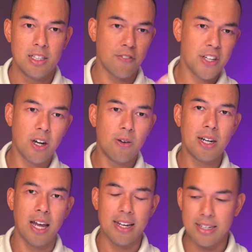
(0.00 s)
So if you go
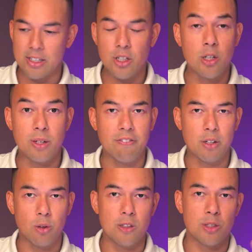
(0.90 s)
online and you're looking for
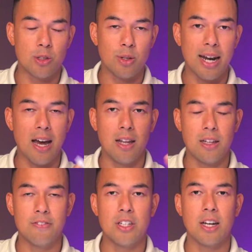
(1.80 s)
groceries right now, a
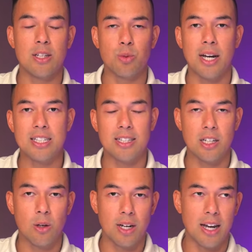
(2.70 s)
lot of you guys will actually
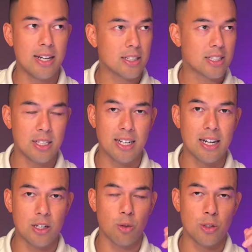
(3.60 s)
go online, check out
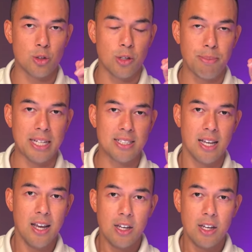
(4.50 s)
a grocery piece,